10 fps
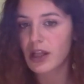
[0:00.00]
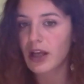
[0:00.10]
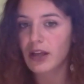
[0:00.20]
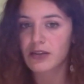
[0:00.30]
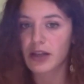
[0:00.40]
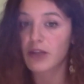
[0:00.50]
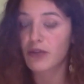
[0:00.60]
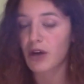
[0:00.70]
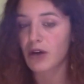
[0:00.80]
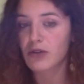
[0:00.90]
state
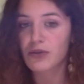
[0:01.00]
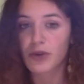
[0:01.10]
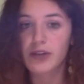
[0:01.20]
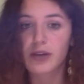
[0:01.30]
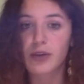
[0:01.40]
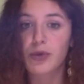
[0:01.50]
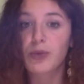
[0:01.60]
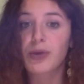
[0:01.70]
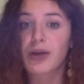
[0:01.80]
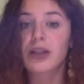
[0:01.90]
funds, for example,
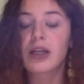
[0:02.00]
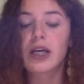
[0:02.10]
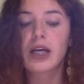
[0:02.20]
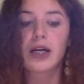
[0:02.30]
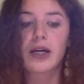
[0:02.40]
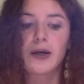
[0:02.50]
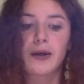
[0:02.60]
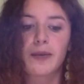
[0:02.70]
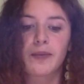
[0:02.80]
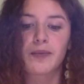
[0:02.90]
but
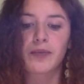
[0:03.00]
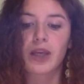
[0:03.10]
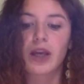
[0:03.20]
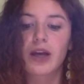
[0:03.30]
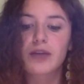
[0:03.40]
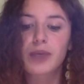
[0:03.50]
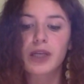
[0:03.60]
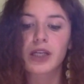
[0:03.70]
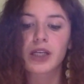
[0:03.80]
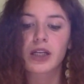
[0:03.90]
he has
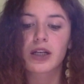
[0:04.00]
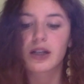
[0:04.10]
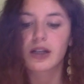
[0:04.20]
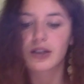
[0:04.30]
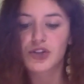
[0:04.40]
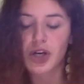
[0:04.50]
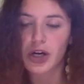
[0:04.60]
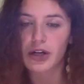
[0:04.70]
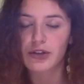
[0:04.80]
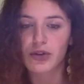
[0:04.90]
been
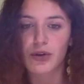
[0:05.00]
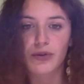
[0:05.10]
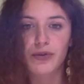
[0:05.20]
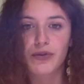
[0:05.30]
charged of